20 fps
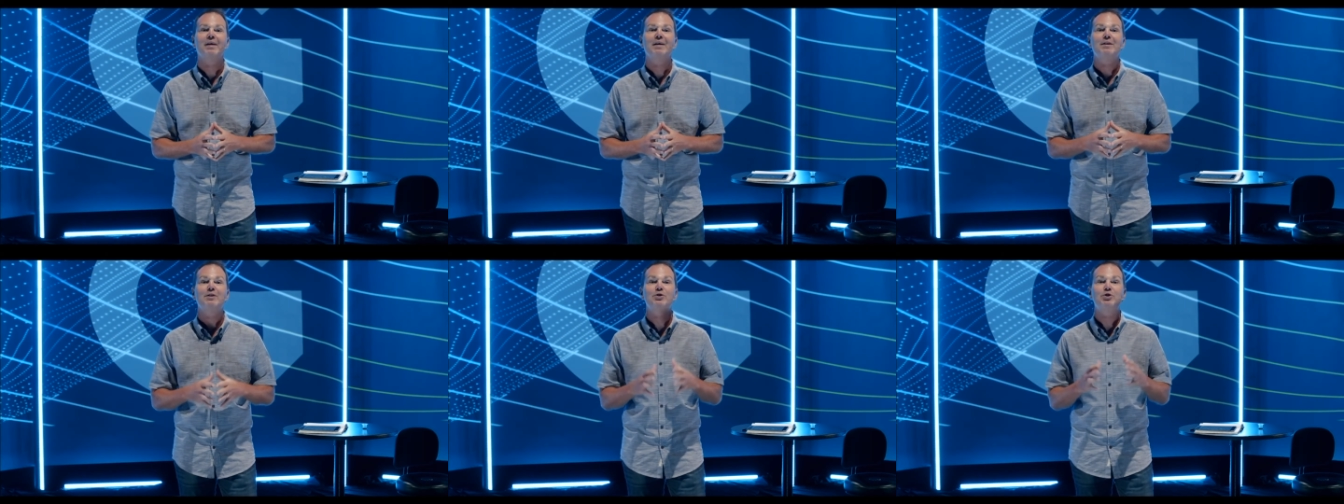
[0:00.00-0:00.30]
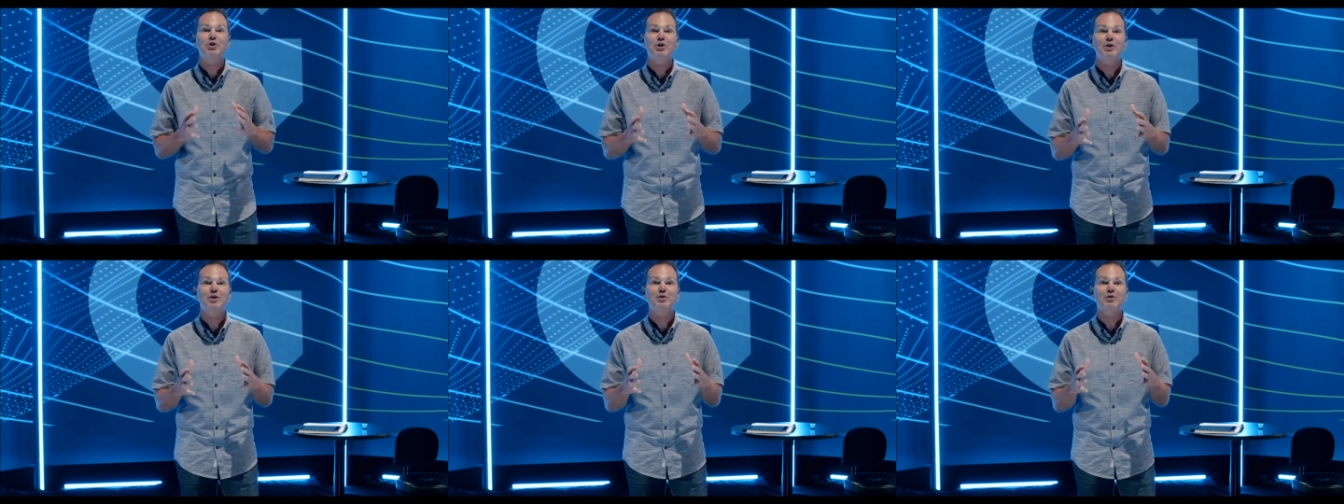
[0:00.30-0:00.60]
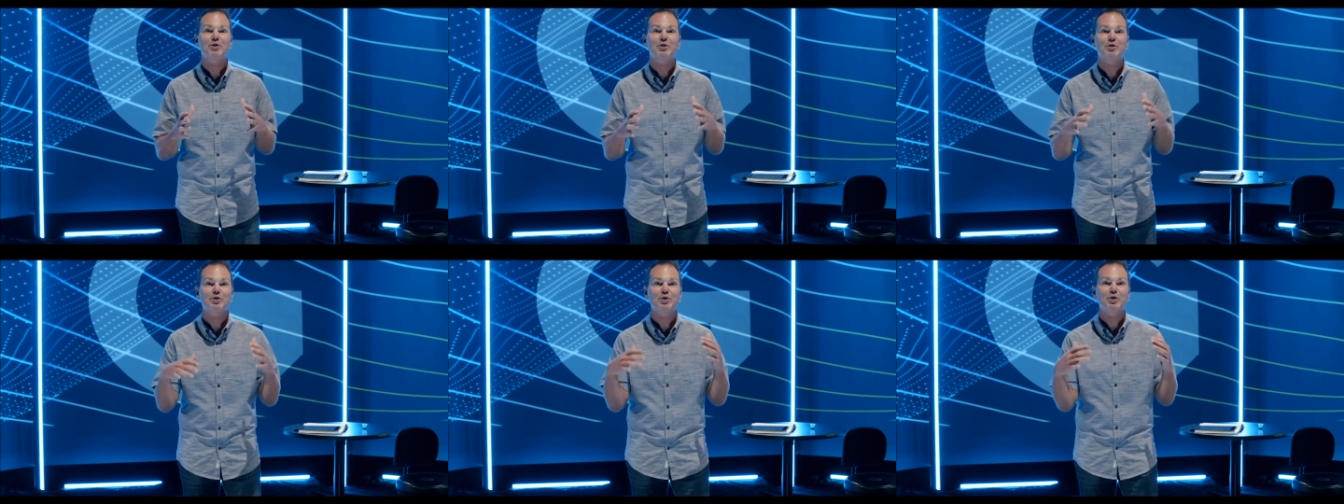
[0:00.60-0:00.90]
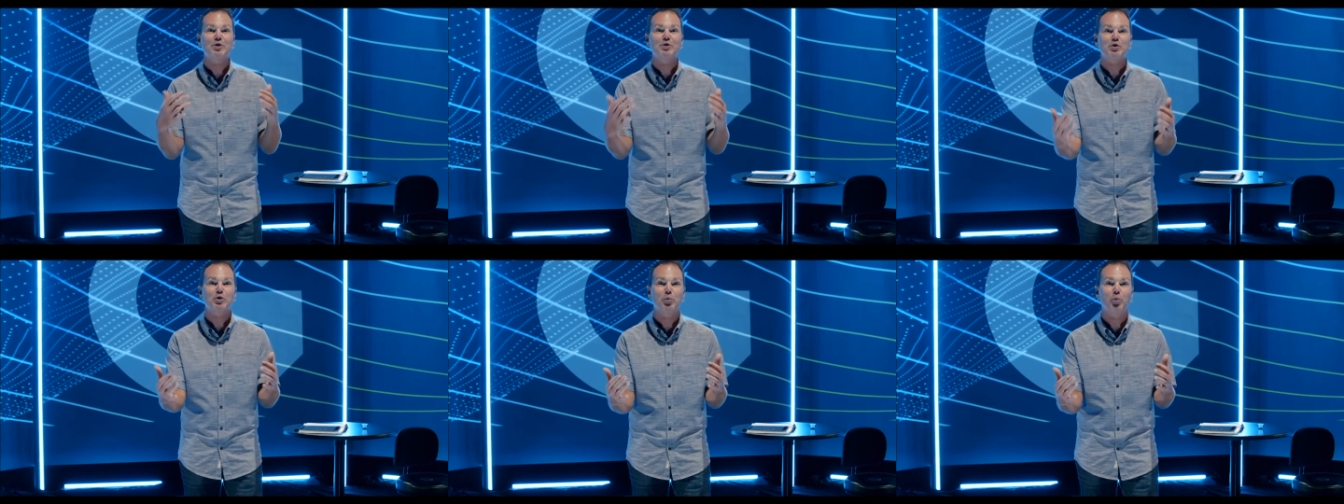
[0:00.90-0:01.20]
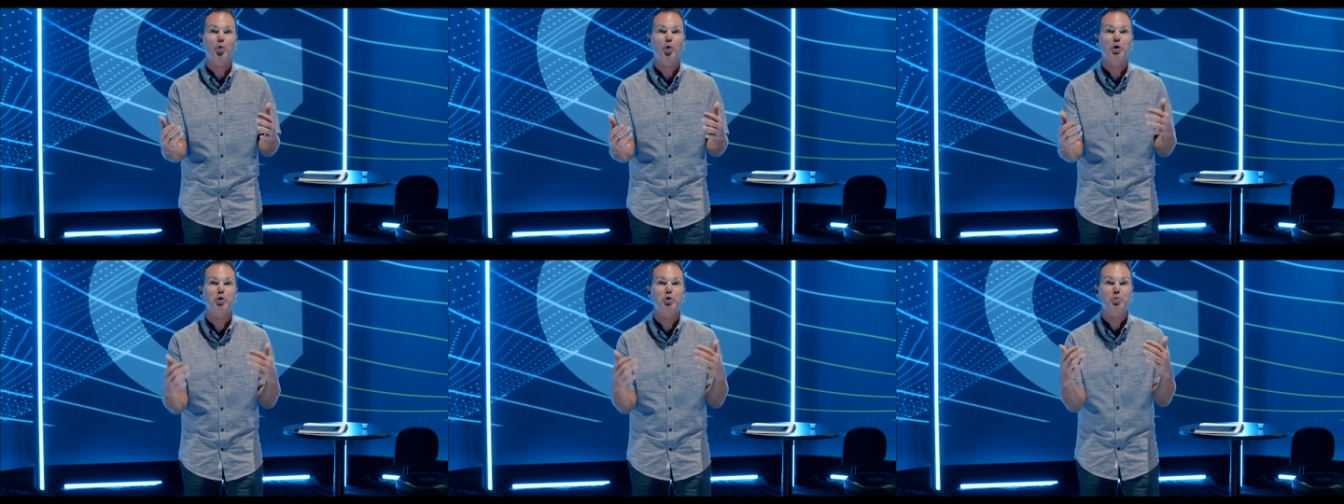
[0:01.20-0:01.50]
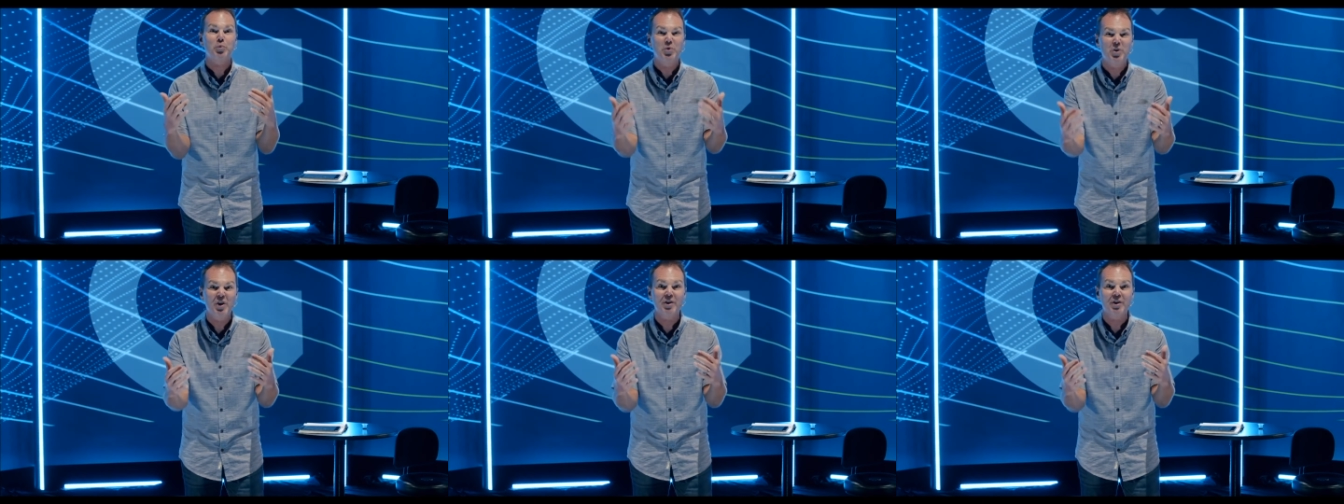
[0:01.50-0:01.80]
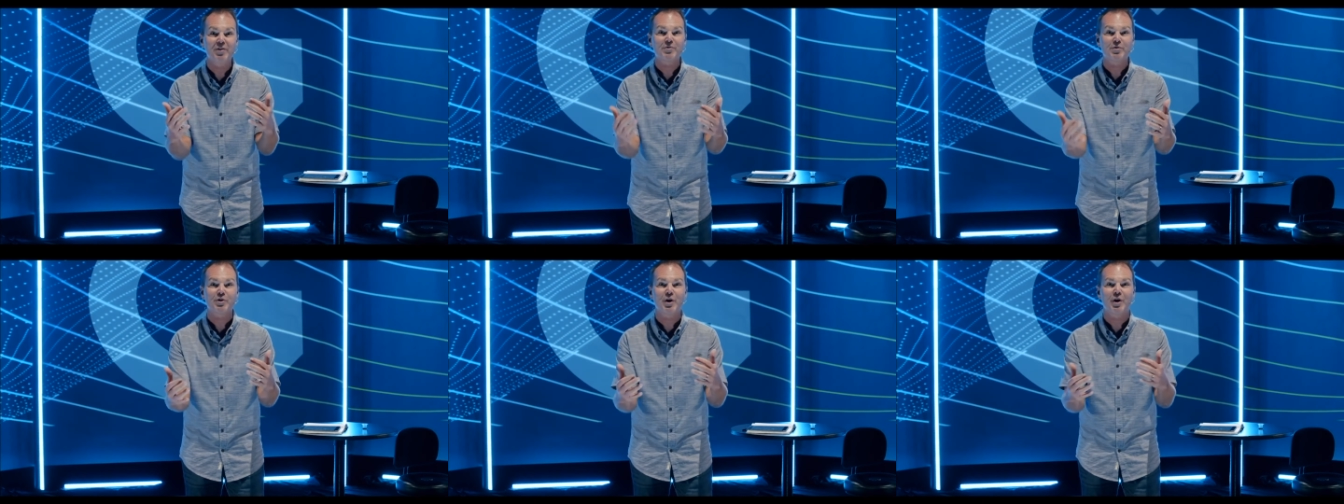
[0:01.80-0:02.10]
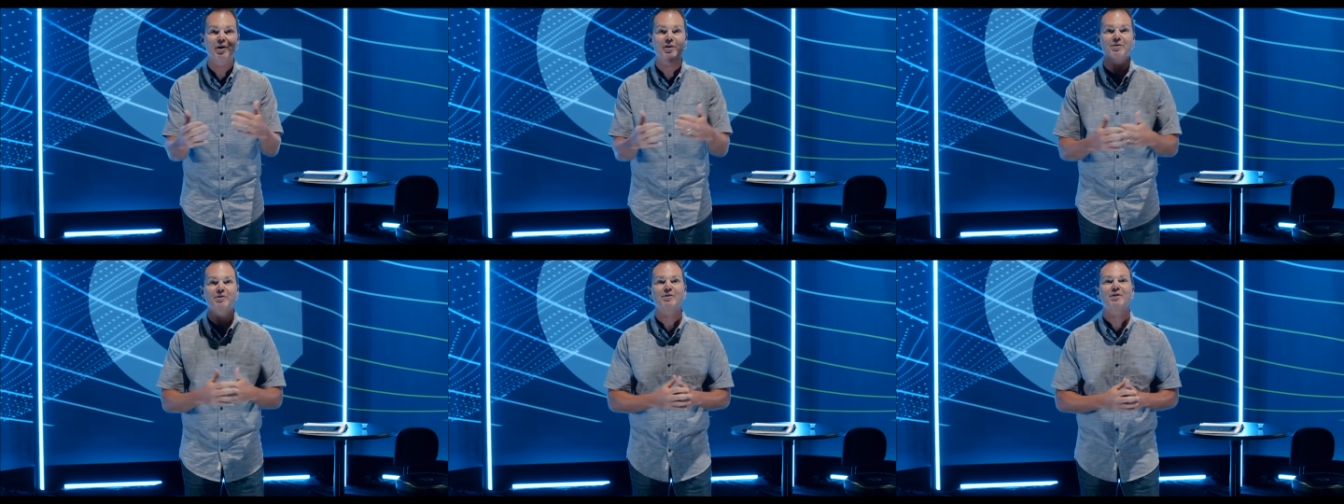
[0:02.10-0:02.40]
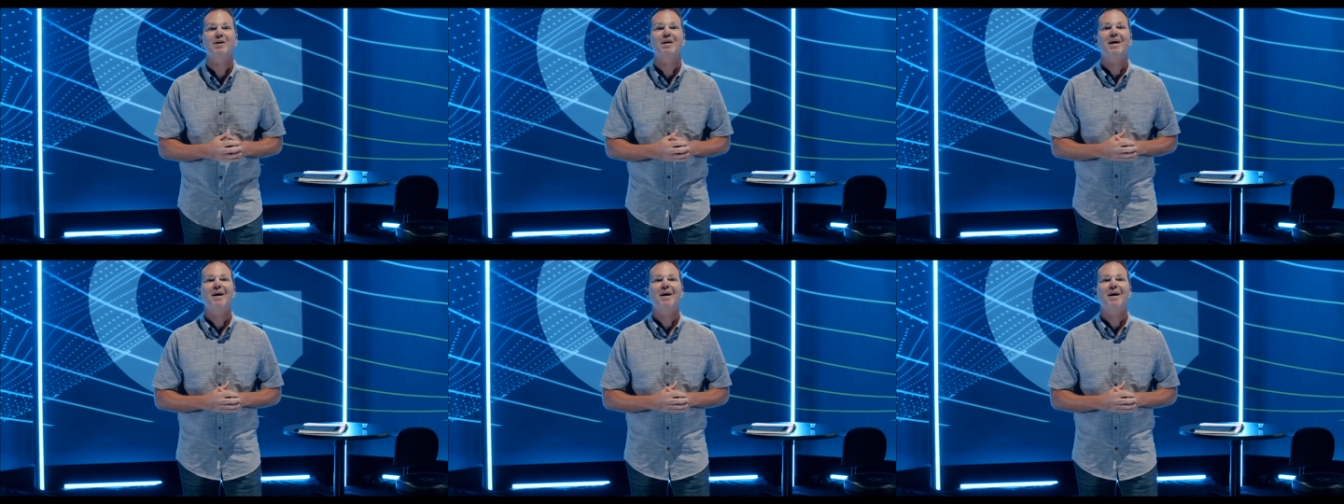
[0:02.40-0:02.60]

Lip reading: Jesus is the one who gives us